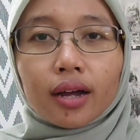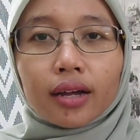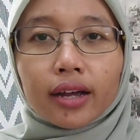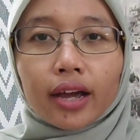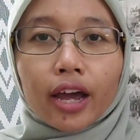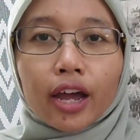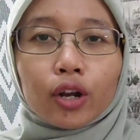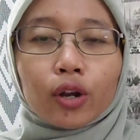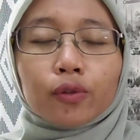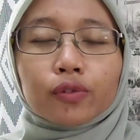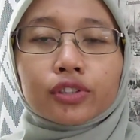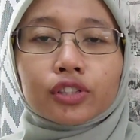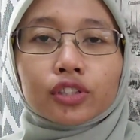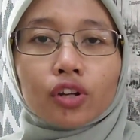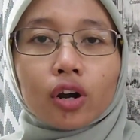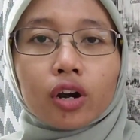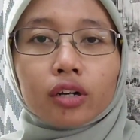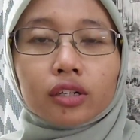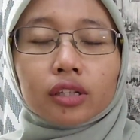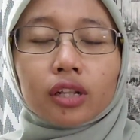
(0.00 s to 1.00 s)
kind of
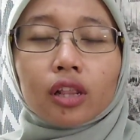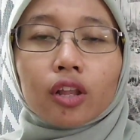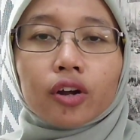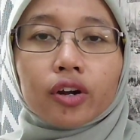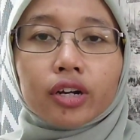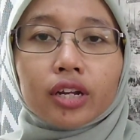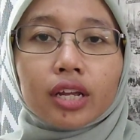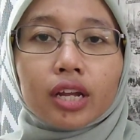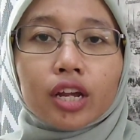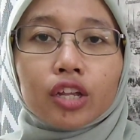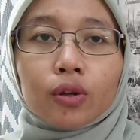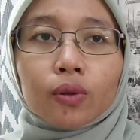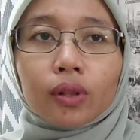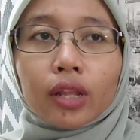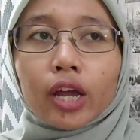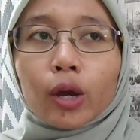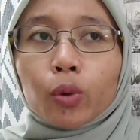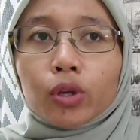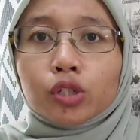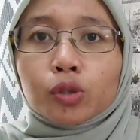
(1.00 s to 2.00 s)
start learning a new
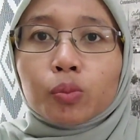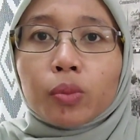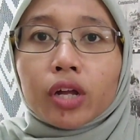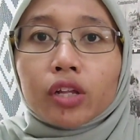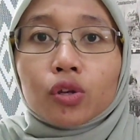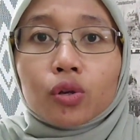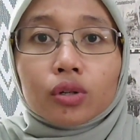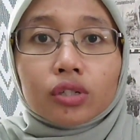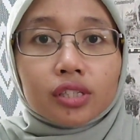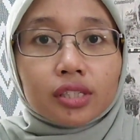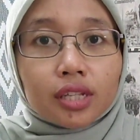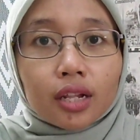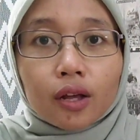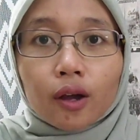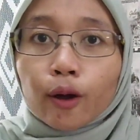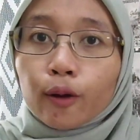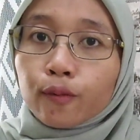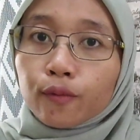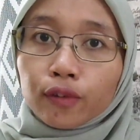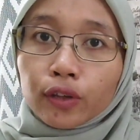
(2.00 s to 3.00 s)
language, but you're still
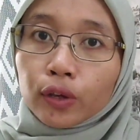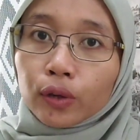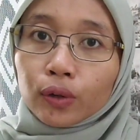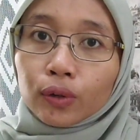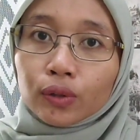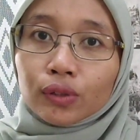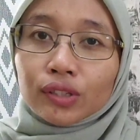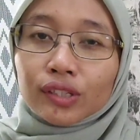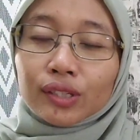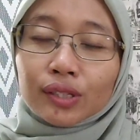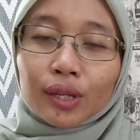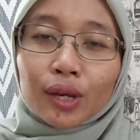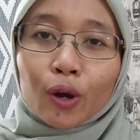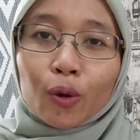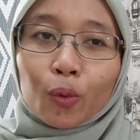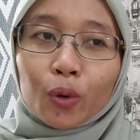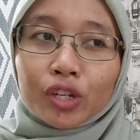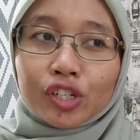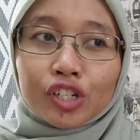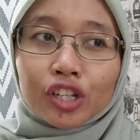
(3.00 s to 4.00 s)
confused
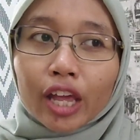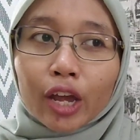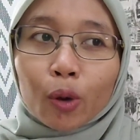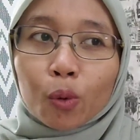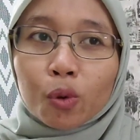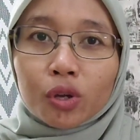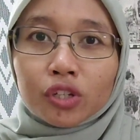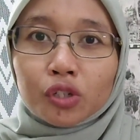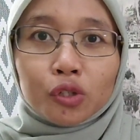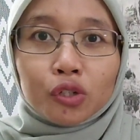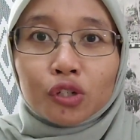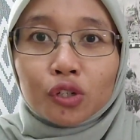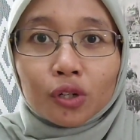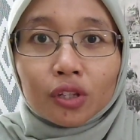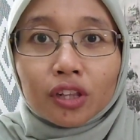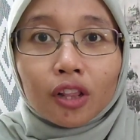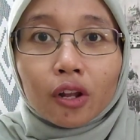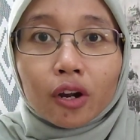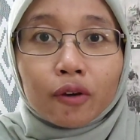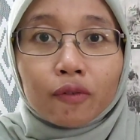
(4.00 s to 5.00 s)
which language you
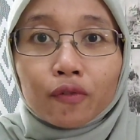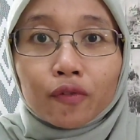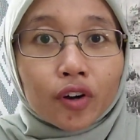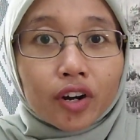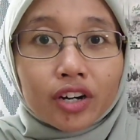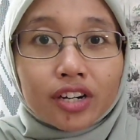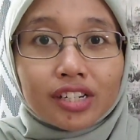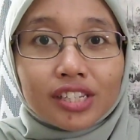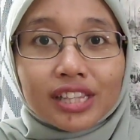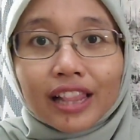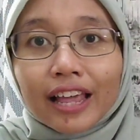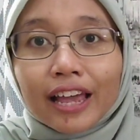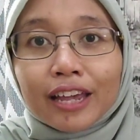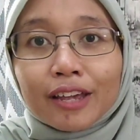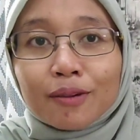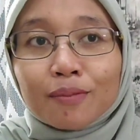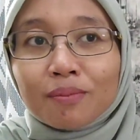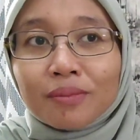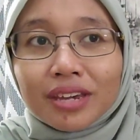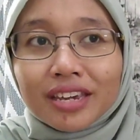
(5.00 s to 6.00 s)
should learn first,
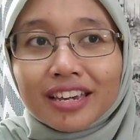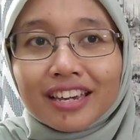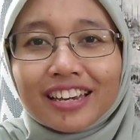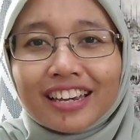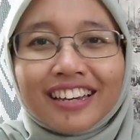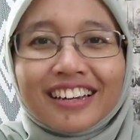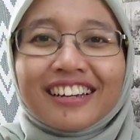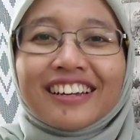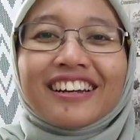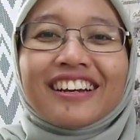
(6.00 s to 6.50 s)
like me?